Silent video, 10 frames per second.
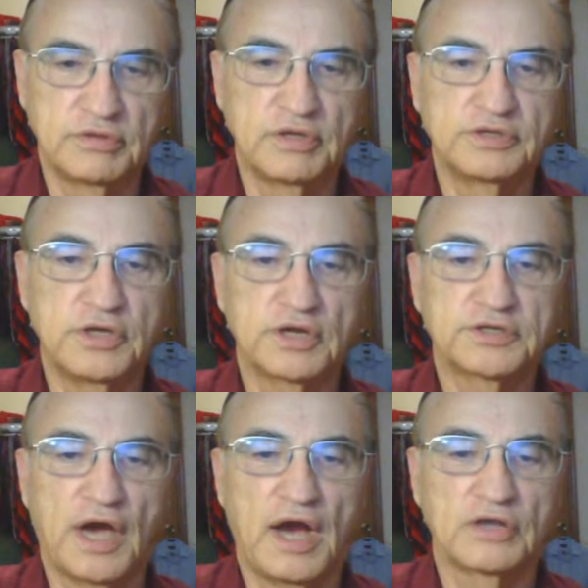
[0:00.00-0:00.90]
the
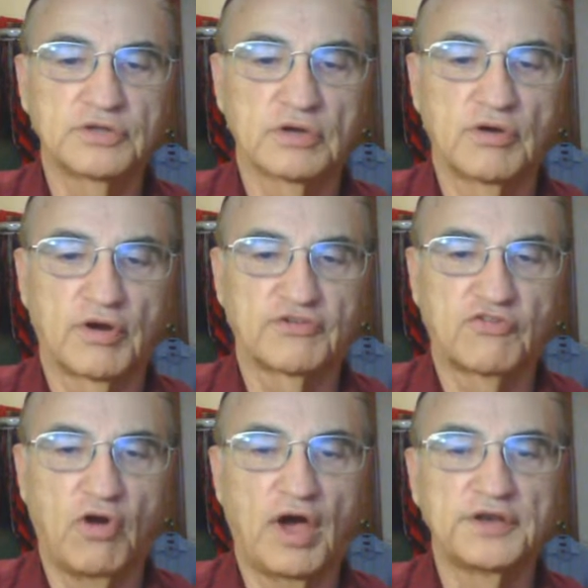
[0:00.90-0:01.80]
Gentiles are going to
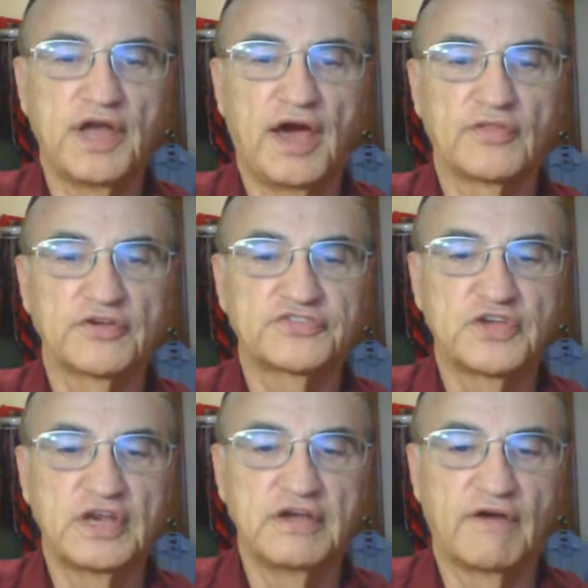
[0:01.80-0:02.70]
trod down the
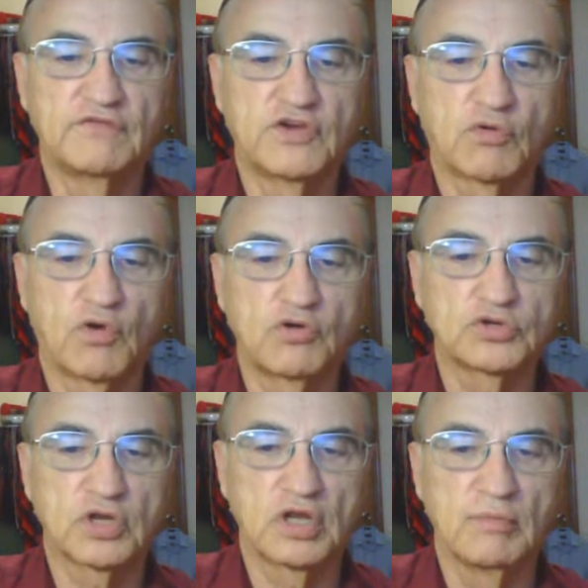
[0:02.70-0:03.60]
city of
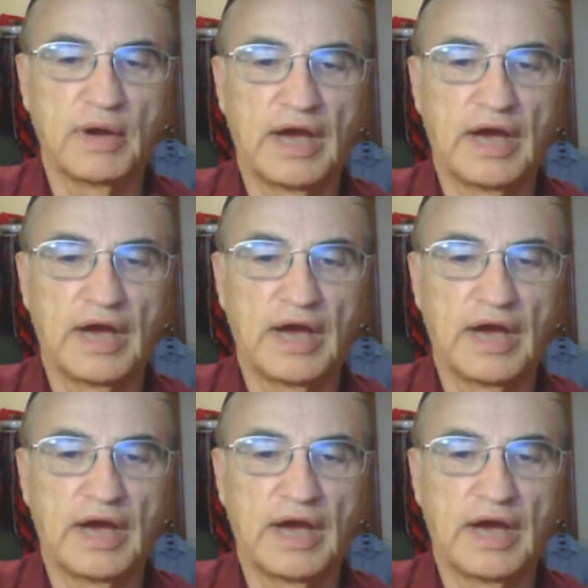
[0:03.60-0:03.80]
Jerusalem.